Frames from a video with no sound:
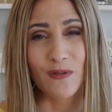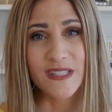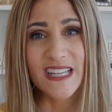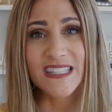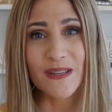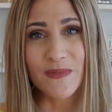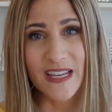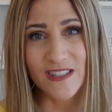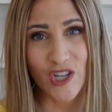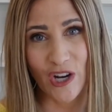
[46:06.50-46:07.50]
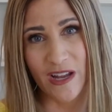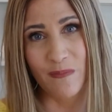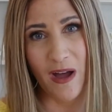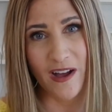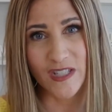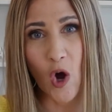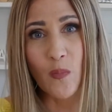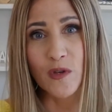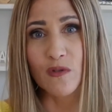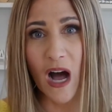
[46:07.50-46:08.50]
send something into your inbox,
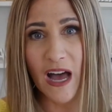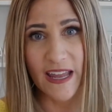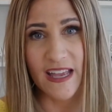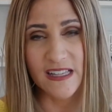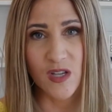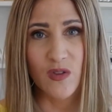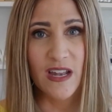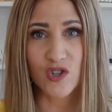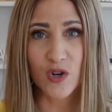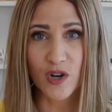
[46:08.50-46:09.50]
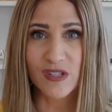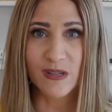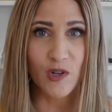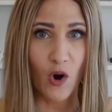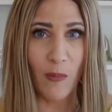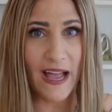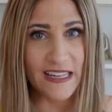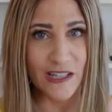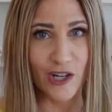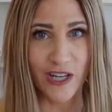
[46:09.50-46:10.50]
hope you got it, so that it triggers them to go back
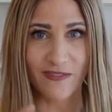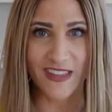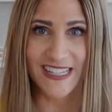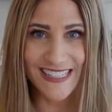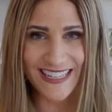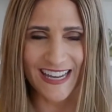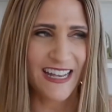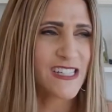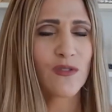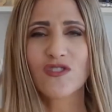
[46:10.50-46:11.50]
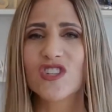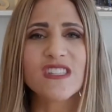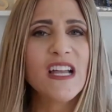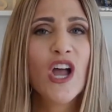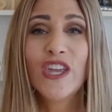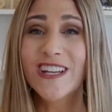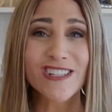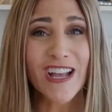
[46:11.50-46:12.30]
and look if they didn't get it. So there's just, you just